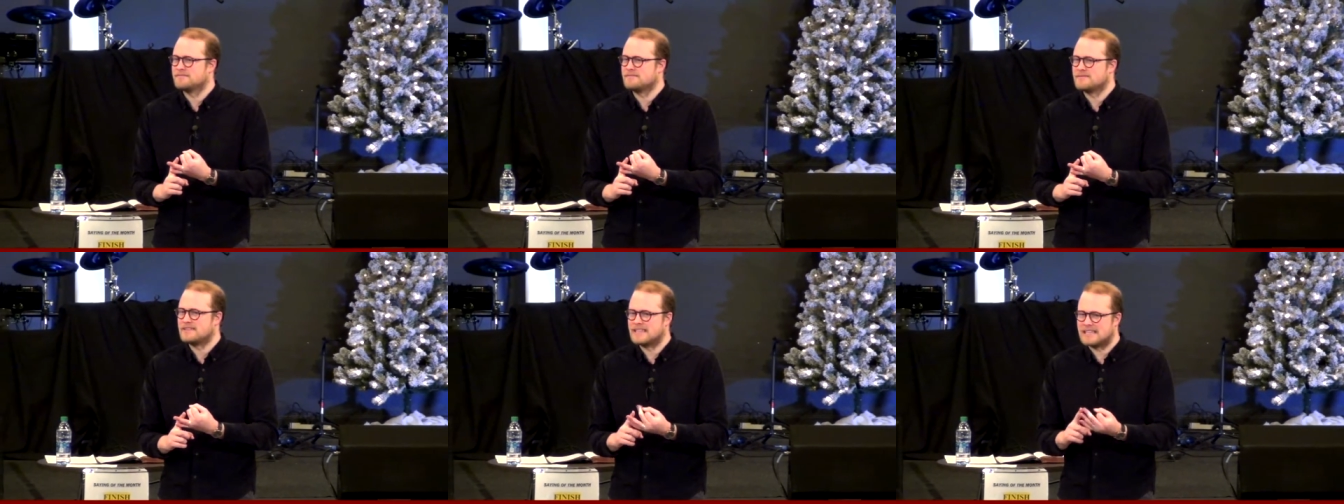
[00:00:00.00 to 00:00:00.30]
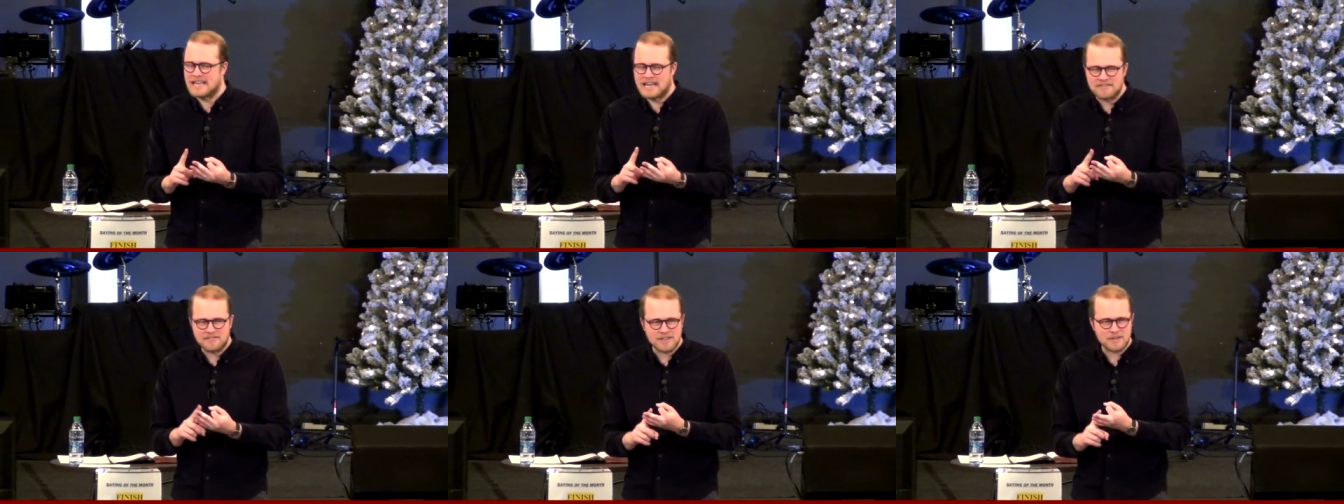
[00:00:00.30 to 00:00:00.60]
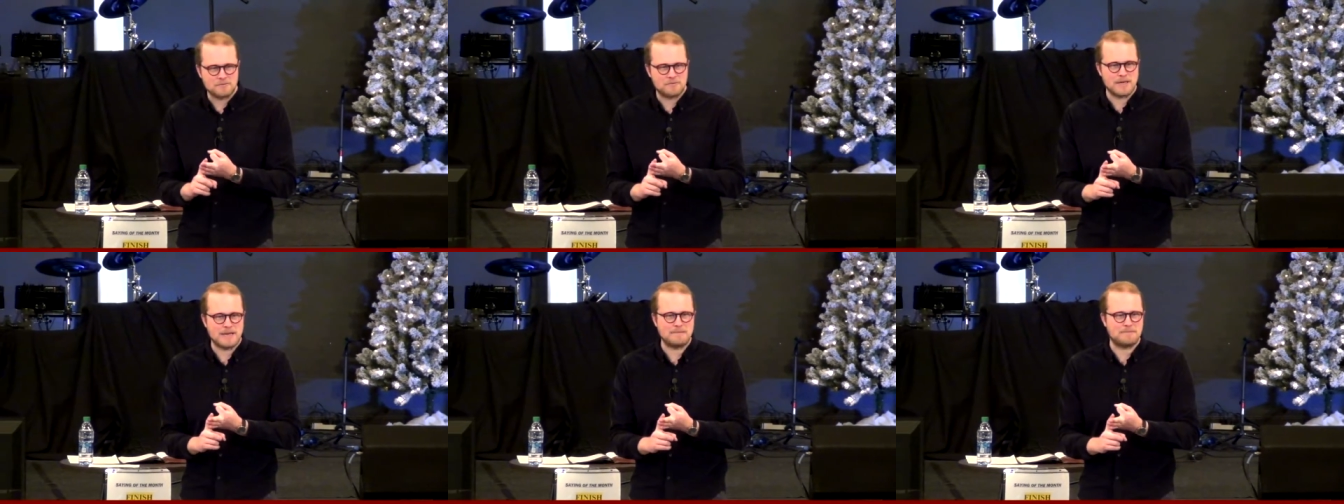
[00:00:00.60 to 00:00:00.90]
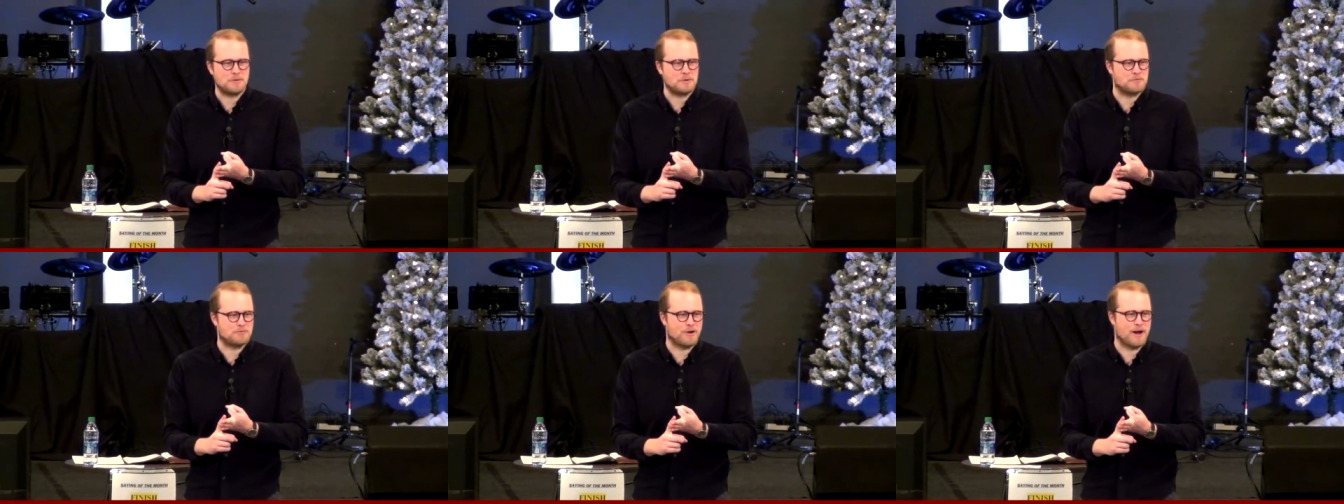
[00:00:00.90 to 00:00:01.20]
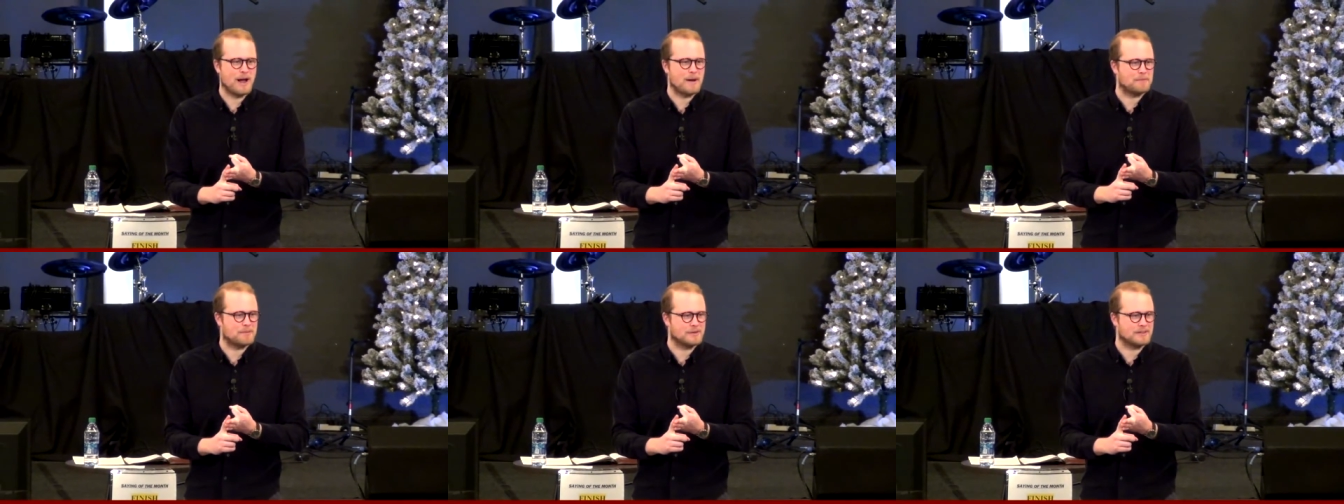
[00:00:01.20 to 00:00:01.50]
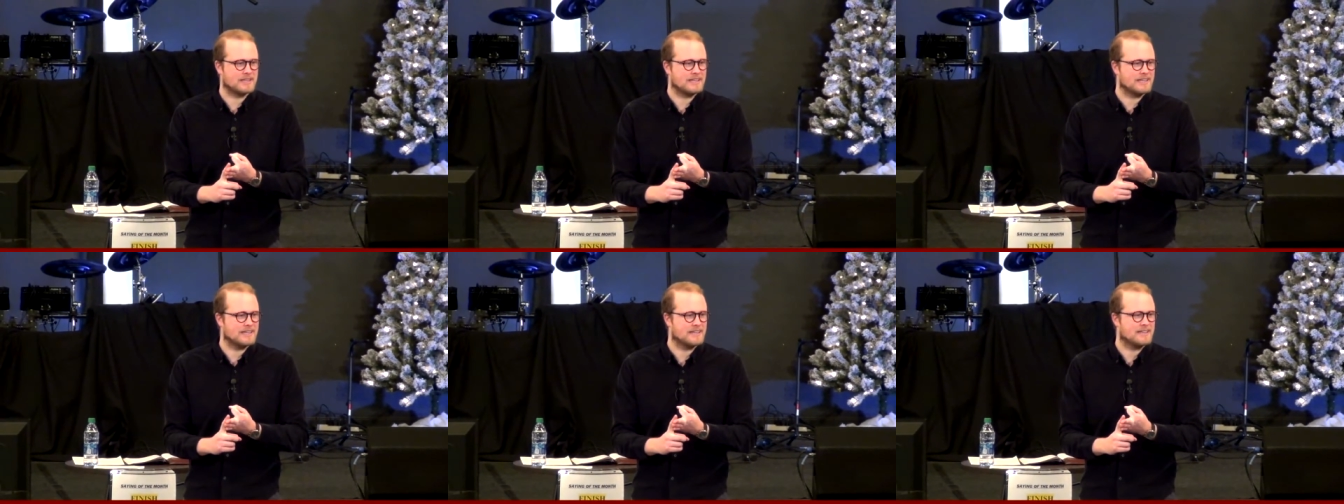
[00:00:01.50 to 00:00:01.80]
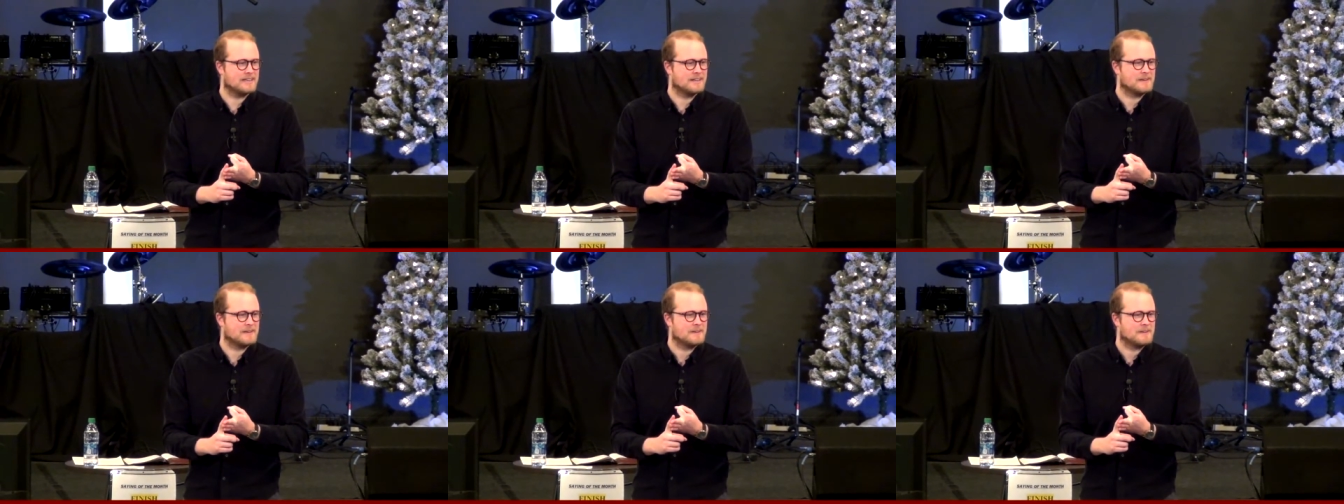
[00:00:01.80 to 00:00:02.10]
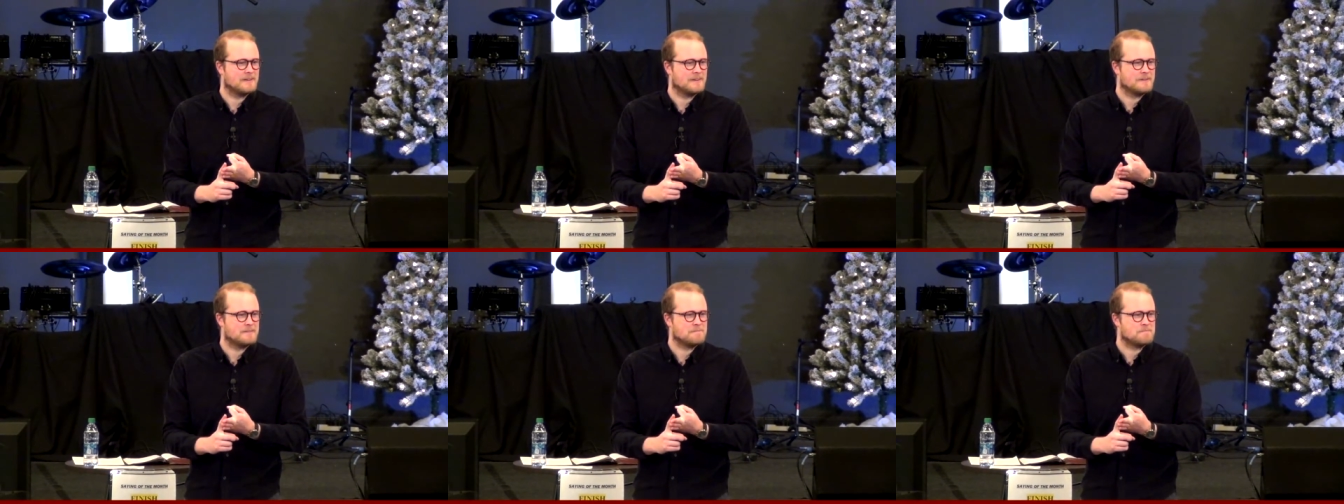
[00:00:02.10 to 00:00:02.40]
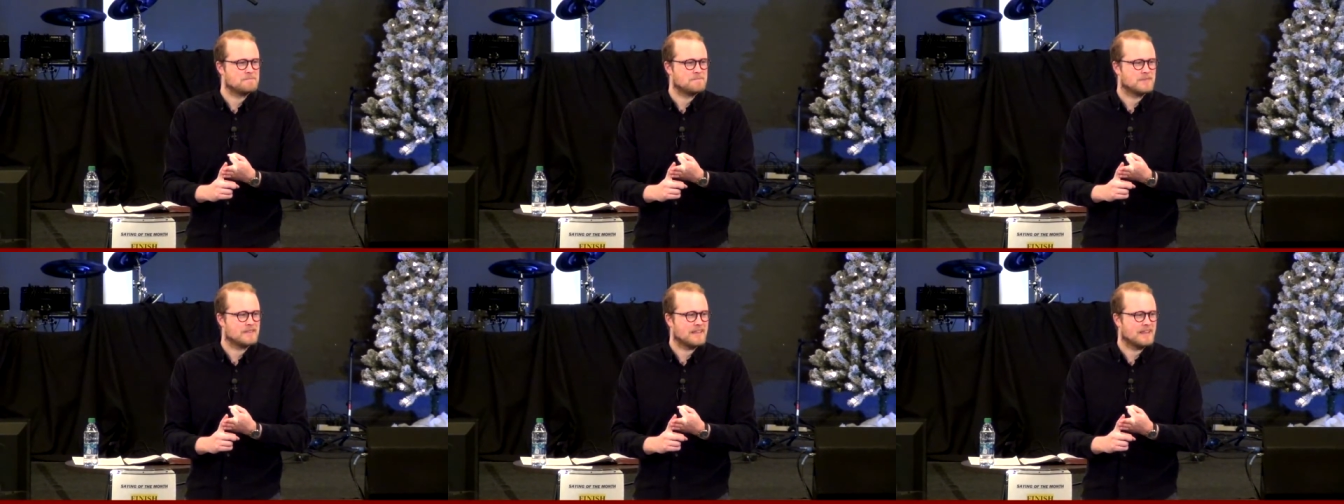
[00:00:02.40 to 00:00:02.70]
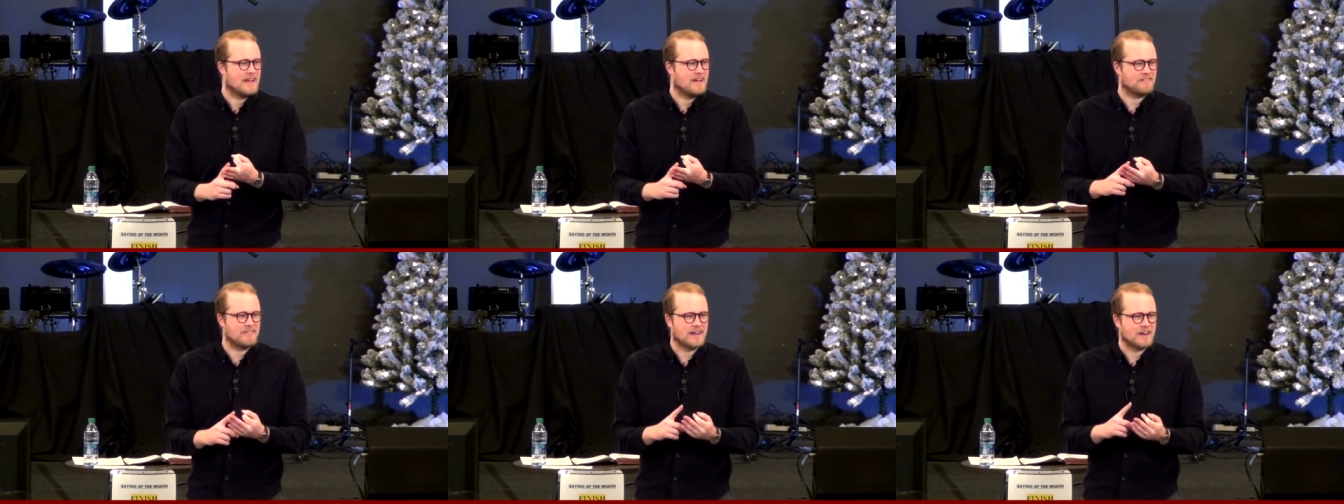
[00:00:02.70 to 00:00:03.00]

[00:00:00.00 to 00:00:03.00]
loving people properly. I've